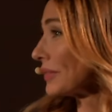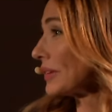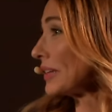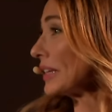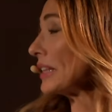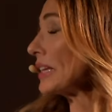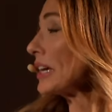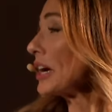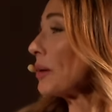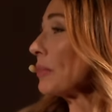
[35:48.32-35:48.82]

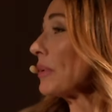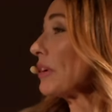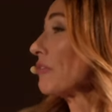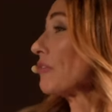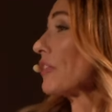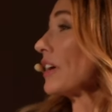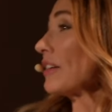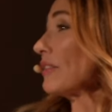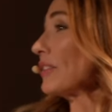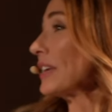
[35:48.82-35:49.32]
In the coming
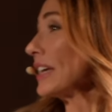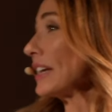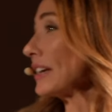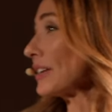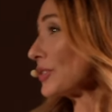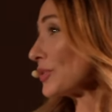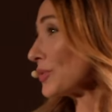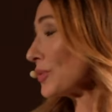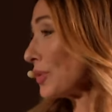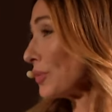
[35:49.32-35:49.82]
5
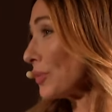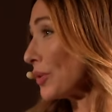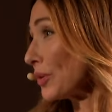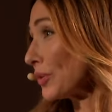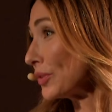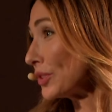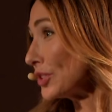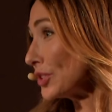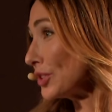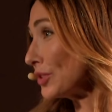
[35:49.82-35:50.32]
years,
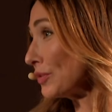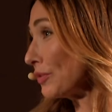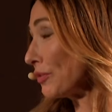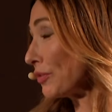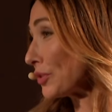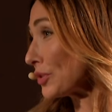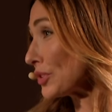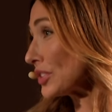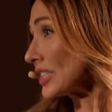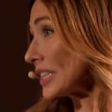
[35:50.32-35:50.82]
what do you
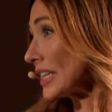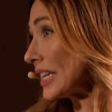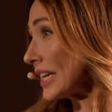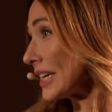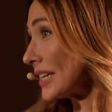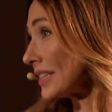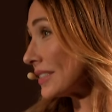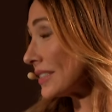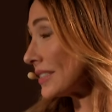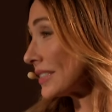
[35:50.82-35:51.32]
foresee
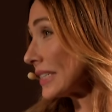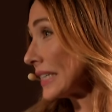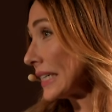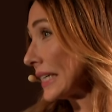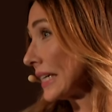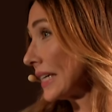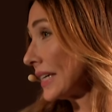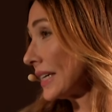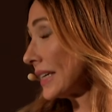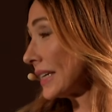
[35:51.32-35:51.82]
as
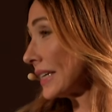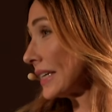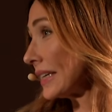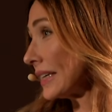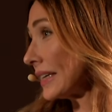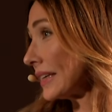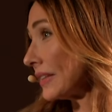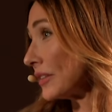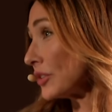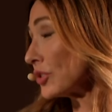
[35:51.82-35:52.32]

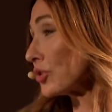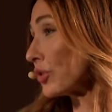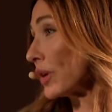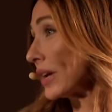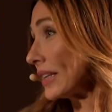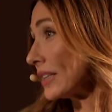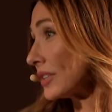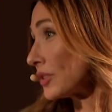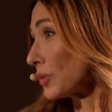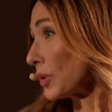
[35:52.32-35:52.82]
the
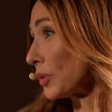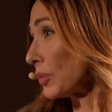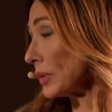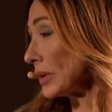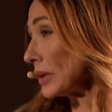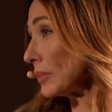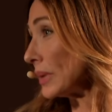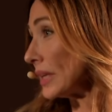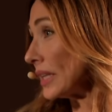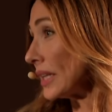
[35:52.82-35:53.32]
trends? What will
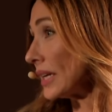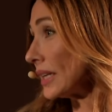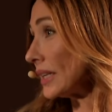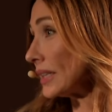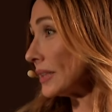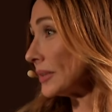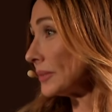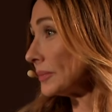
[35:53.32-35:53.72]
it be then?